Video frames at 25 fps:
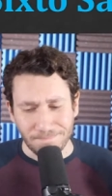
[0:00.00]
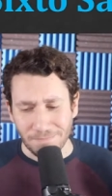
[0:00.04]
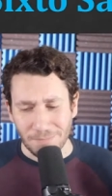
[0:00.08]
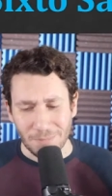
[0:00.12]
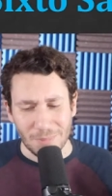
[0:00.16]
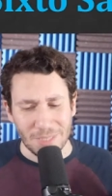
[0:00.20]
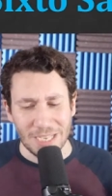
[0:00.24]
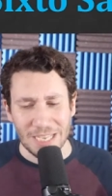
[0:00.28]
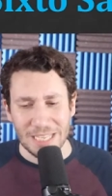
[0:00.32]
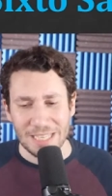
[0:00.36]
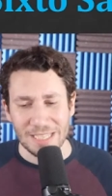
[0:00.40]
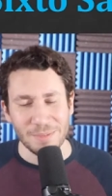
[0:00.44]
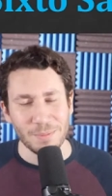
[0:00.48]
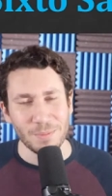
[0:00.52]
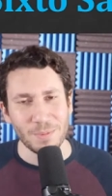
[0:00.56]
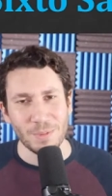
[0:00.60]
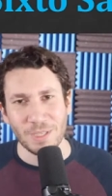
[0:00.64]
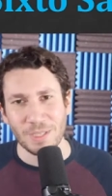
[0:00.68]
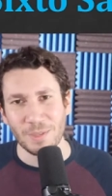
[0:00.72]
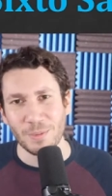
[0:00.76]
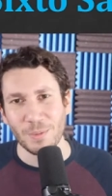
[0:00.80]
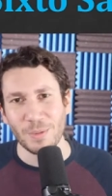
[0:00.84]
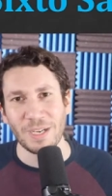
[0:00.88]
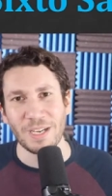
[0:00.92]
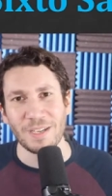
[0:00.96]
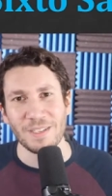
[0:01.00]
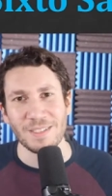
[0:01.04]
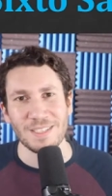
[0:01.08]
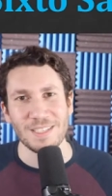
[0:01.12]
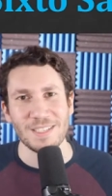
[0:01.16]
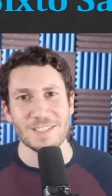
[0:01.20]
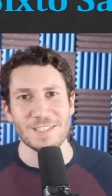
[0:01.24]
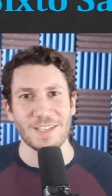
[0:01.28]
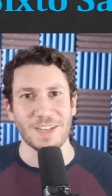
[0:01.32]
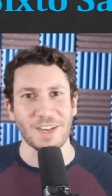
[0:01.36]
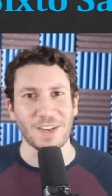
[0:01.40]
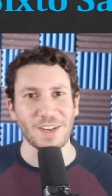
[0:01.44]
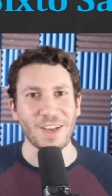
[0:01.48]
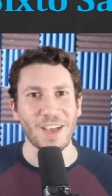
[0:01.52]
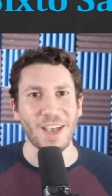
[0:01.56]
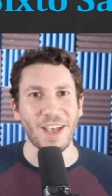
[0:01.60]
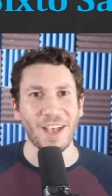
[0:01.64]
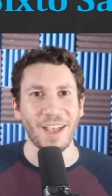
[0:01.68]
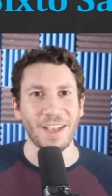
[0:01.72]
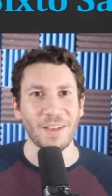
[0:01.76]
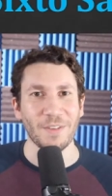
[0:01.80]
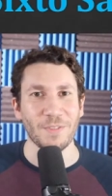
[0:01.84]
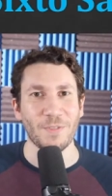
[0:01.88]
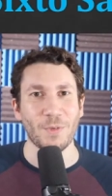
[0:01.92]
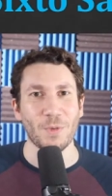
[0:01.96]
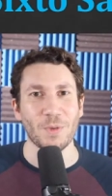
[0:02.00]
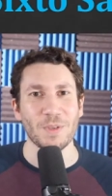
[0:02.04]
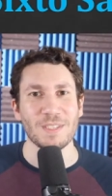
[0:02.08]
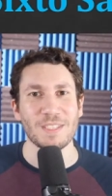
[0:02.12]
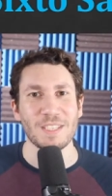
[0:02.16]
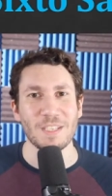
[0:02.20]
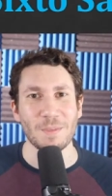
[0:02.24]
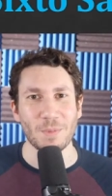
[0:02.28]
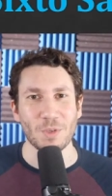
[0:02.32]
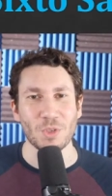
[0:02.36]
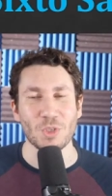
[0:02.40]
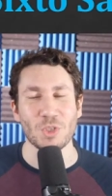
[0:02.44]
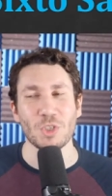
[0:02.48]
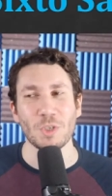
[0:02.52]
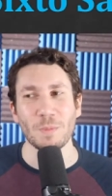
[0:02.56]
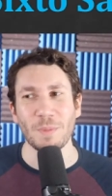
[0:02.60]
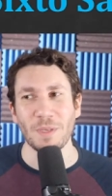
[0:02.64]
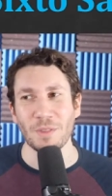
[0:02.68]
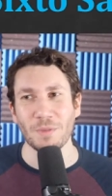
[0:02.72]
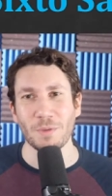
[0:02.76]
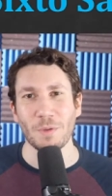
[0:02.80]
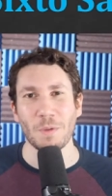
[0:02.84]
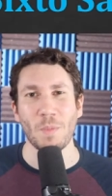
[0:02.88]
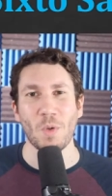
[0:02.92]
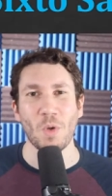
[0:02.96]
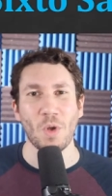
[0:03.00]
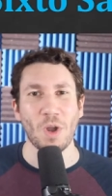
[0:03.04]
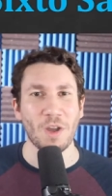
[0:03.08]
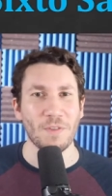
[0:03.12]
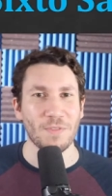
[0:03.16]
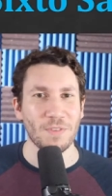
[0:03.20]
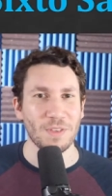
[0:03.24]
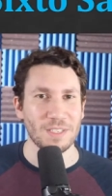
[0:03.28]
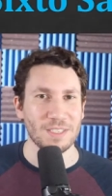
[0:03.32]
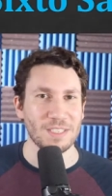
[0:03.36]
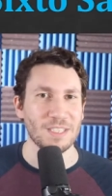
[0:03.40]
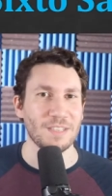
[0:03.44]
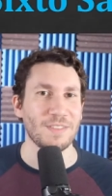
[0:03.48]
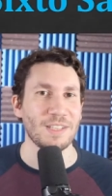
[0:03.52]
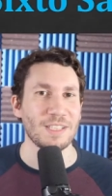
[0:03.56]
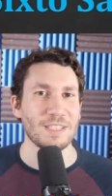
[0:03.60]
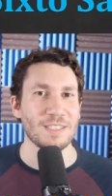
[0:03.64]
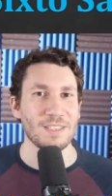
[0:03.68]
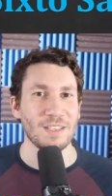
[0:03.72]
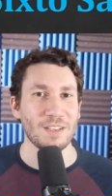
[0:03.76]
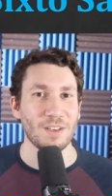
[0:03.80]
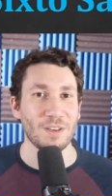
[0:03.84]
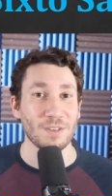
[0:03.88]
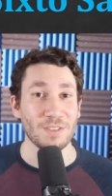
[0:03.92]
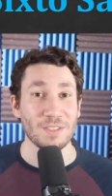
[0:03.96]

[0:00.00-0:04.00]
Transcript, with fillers: And then what what else is there? Uh, four seamer should be thrown more often instead of that sinker.